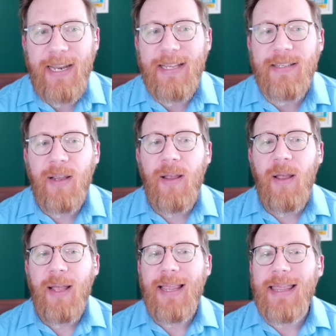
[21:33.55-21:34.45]
It is
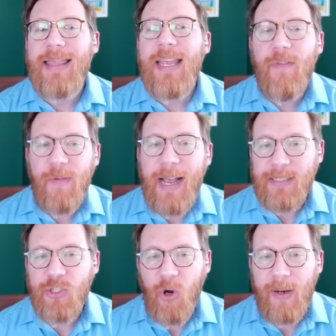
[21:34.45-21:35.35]
the
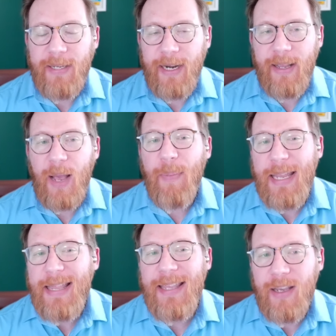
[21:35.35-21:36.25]
fastest growing ticketing app
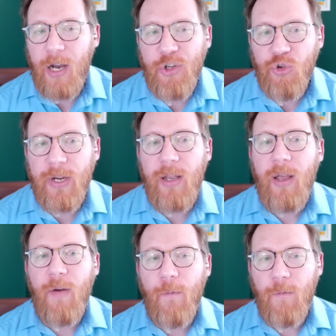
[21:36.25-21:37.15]
in the country
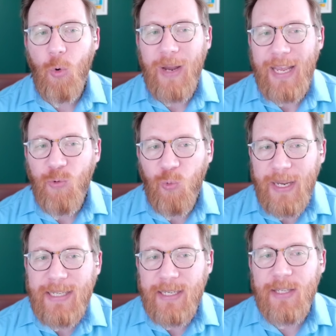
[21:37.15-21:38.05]
for a
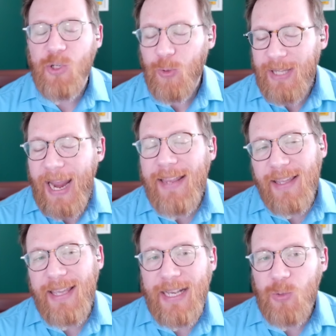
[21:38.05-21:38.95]
reason. So take
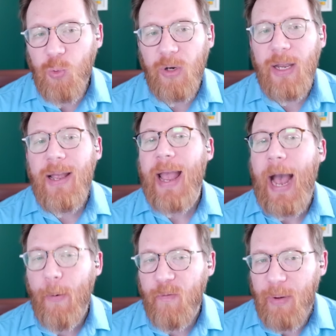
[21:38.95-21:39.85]
the guesswork
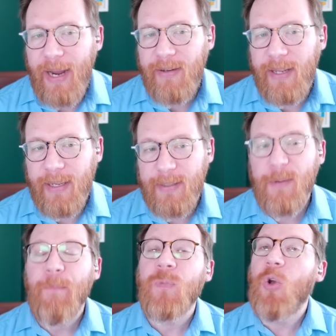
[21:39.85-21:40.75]
out of buying
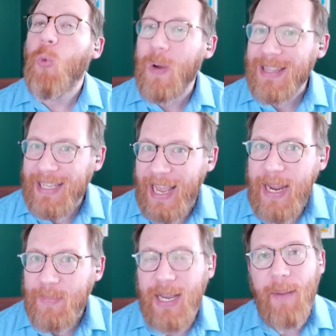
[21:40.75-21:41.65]
tickets with
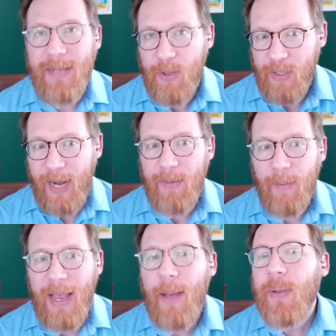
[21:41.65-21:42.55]
Game Time. Download the Game
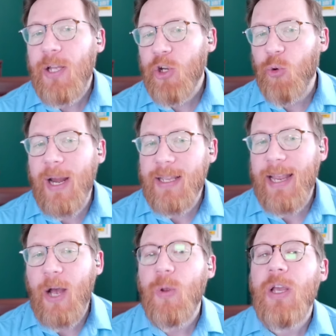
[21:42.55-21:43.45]
Time app, create an
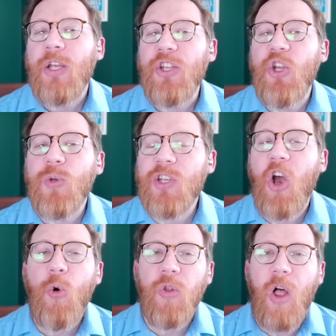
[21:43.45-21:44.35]
account, use
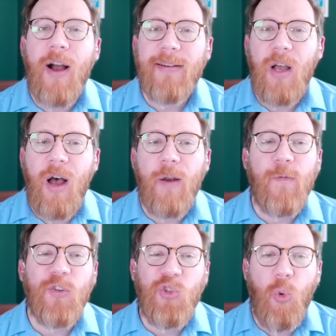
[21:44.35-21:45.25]
code LOCKEDON
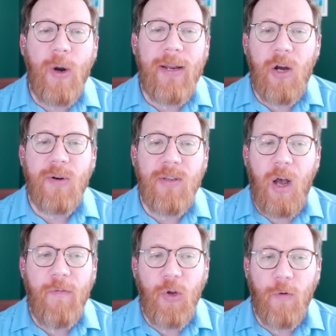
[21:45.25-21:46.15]
for $20
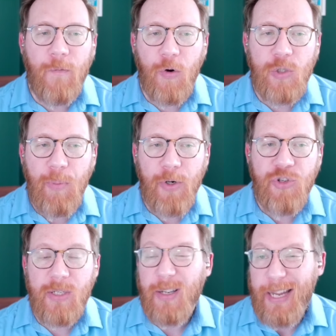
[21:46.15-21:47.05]
off your first
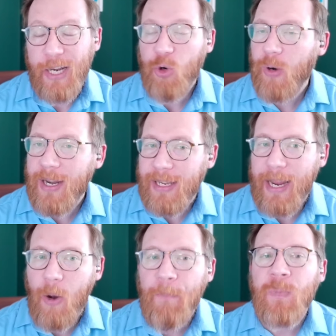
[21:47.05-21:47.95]
purchase. Again, create an
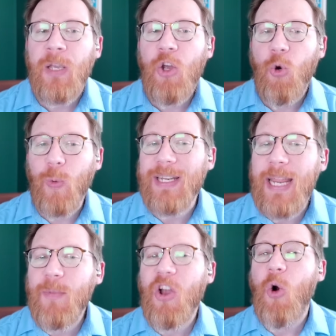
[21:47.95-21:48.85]
account,
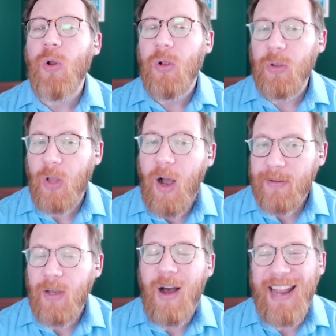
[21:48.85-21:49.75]
redeem code
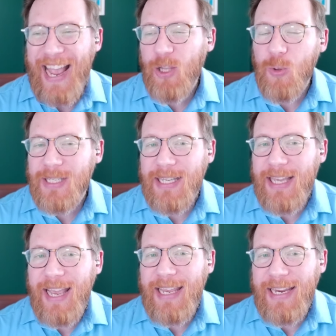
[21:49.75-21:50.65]
LOCKEDON,
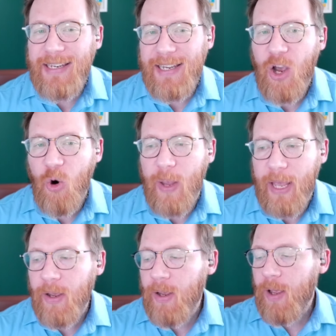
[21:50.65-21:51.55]

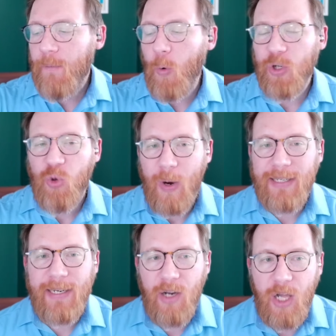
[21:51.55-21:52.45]
LOCKEDON, for
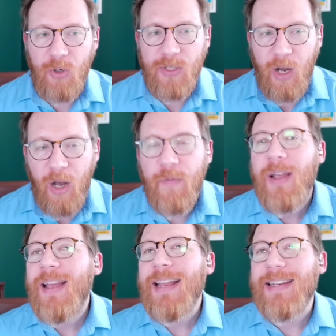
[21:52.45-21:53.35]
$20 off.
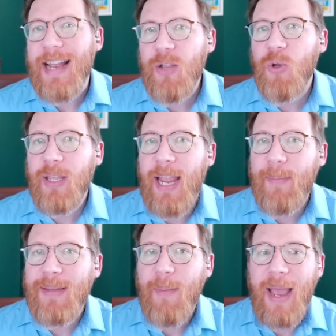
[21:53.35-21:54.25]
Download the
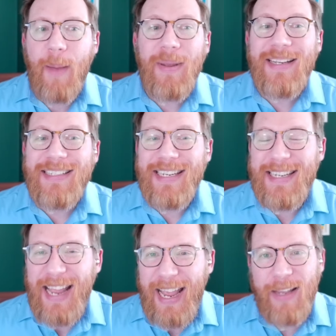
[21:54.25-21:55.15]
Game Time app
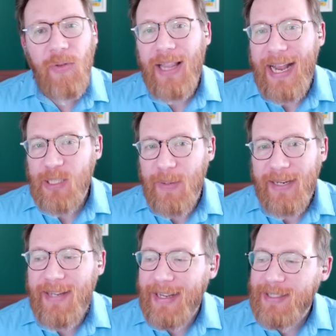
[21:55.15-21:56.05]
today. Last
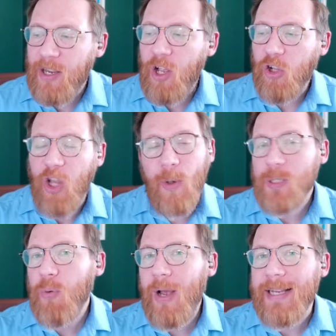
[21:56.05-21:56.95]
minute tickets,
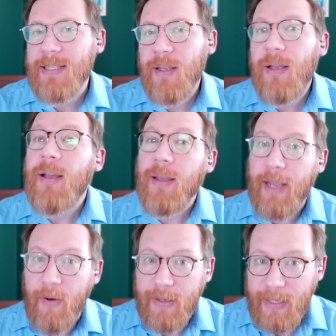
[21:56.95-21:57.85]
lowest price
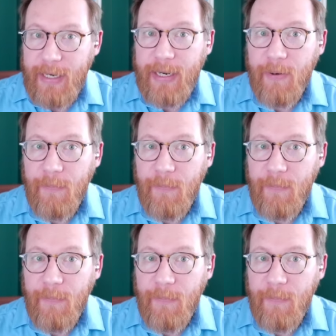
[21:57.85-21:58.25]
guaranteed.